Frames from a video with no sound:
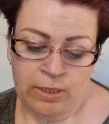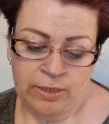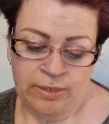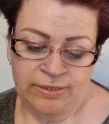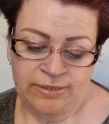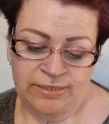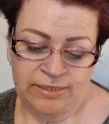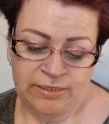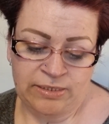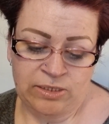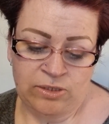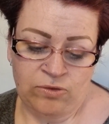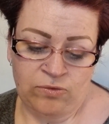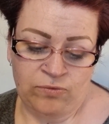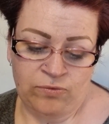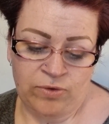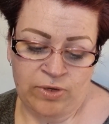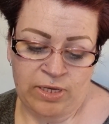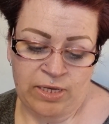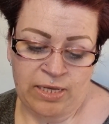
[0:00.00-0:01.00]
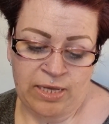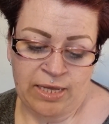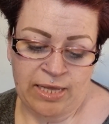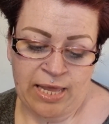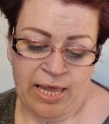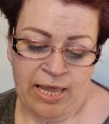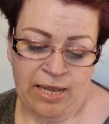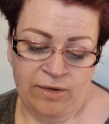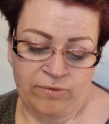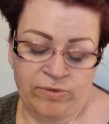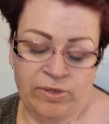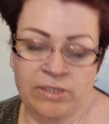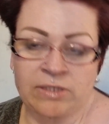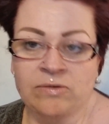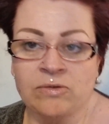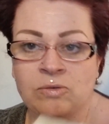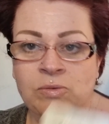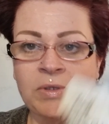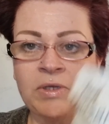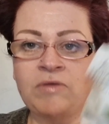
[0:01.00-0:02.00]
63 calories for
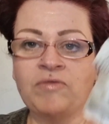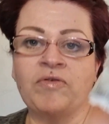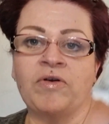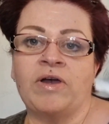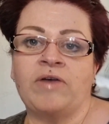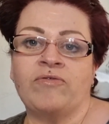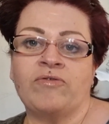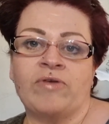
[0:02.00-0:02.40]
25